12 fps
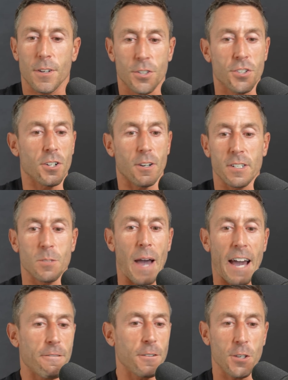sugar is
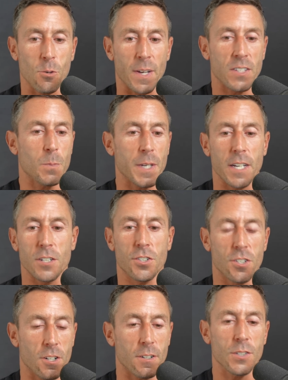bad for humans because
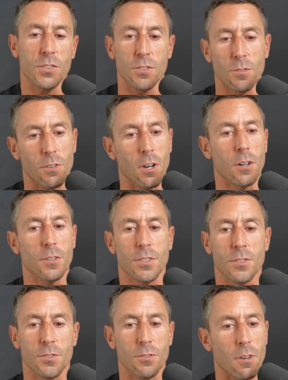sugar is
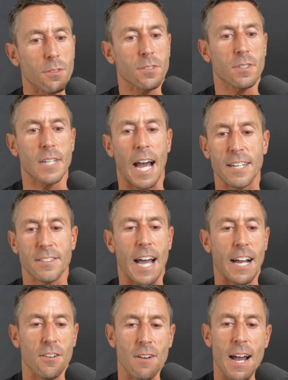sucrose and sucrose is a
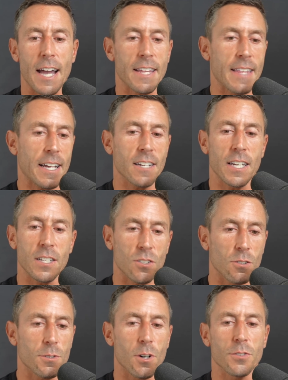disaccharide and that
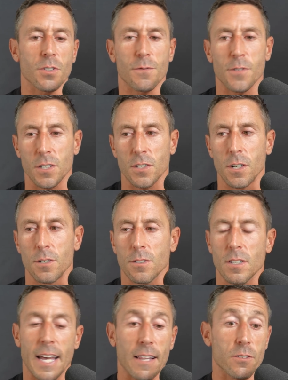contains glucose and
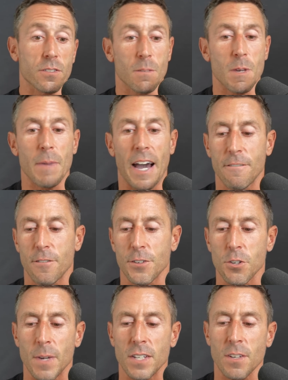fructose and that looks to be bad for
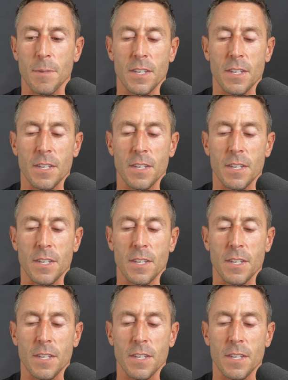humans.